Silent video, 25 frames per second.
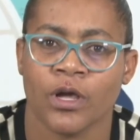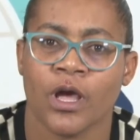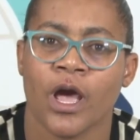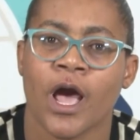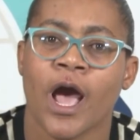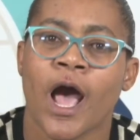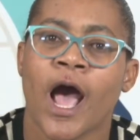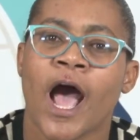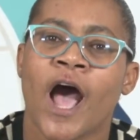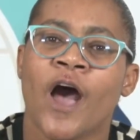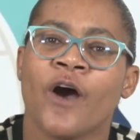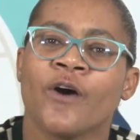
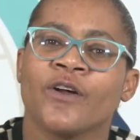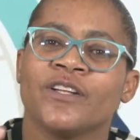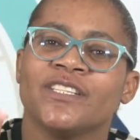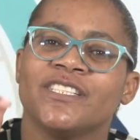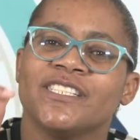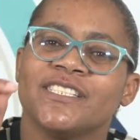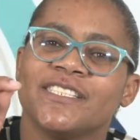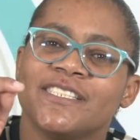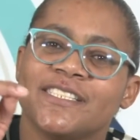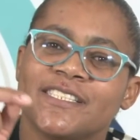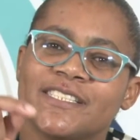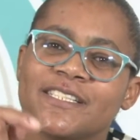How
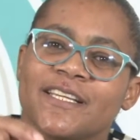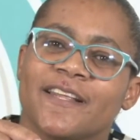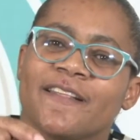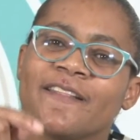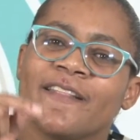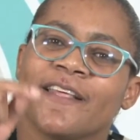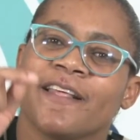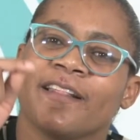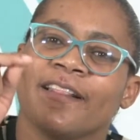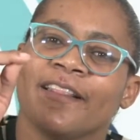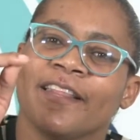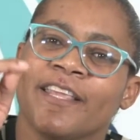did
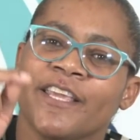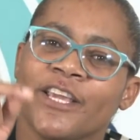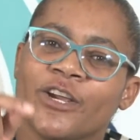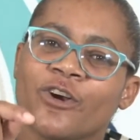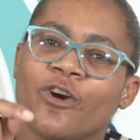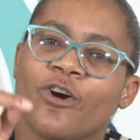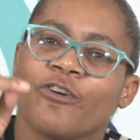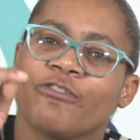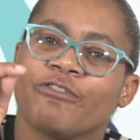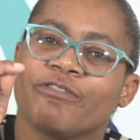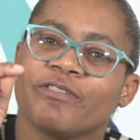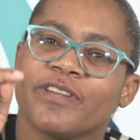the
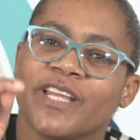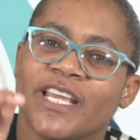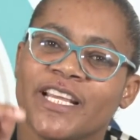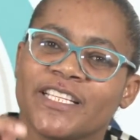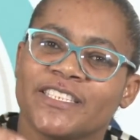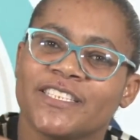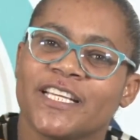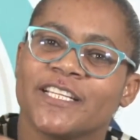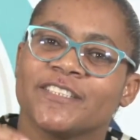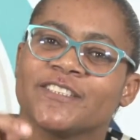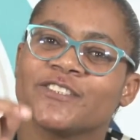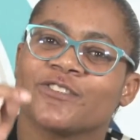League of
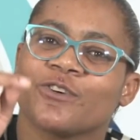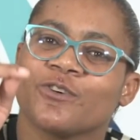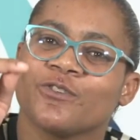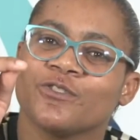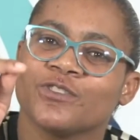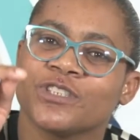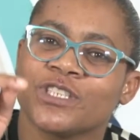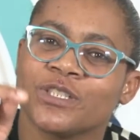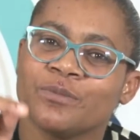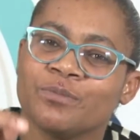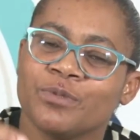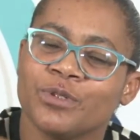Nations
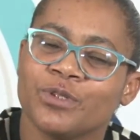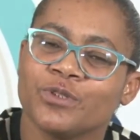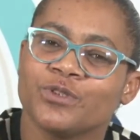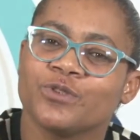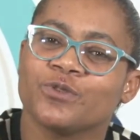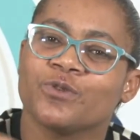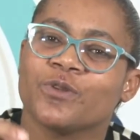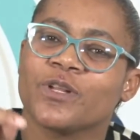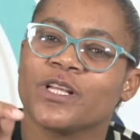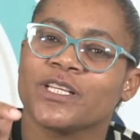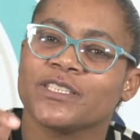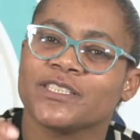contribute
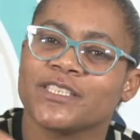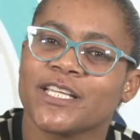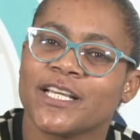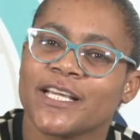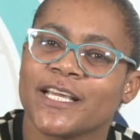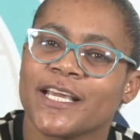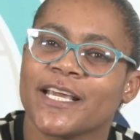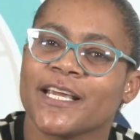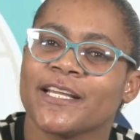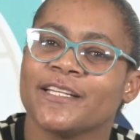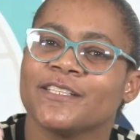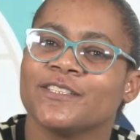to the
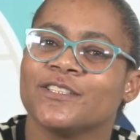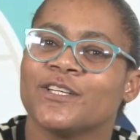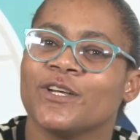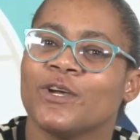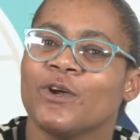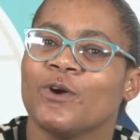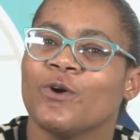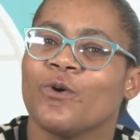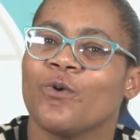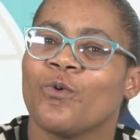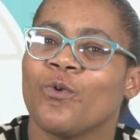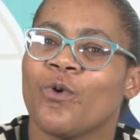Second
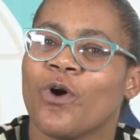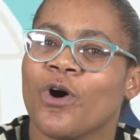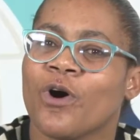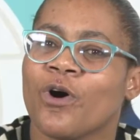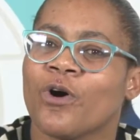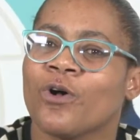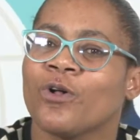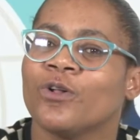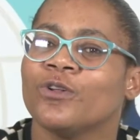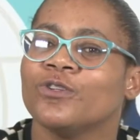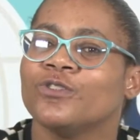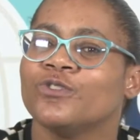
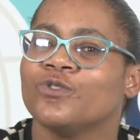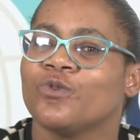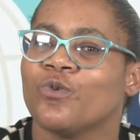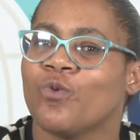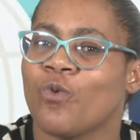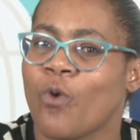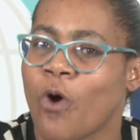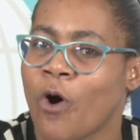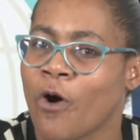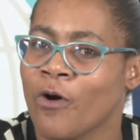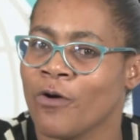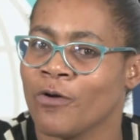World
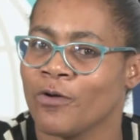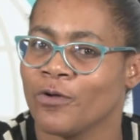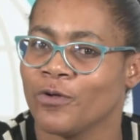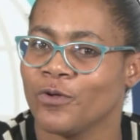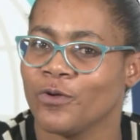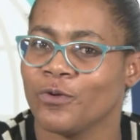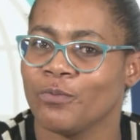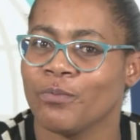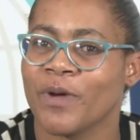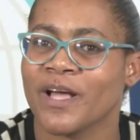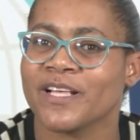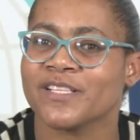War?
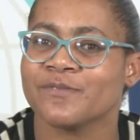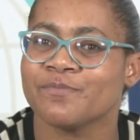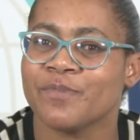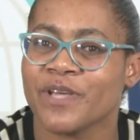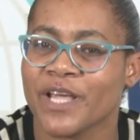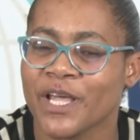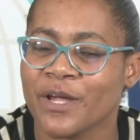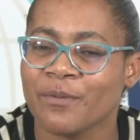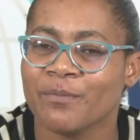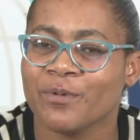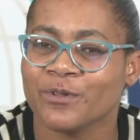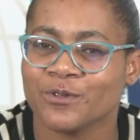You must
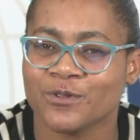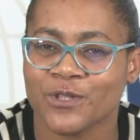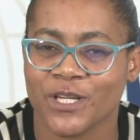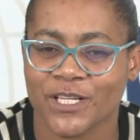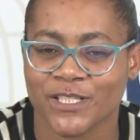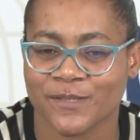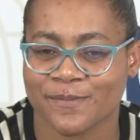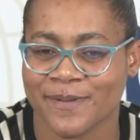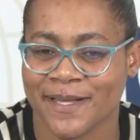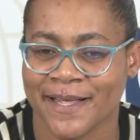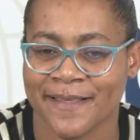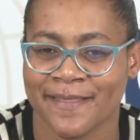be able to
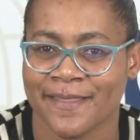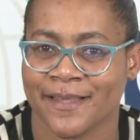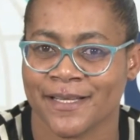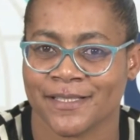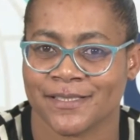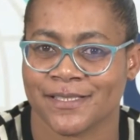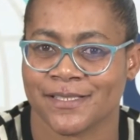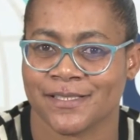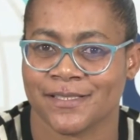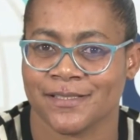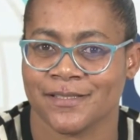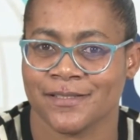explain
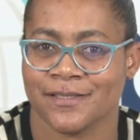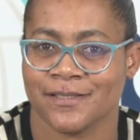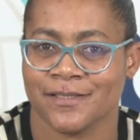this.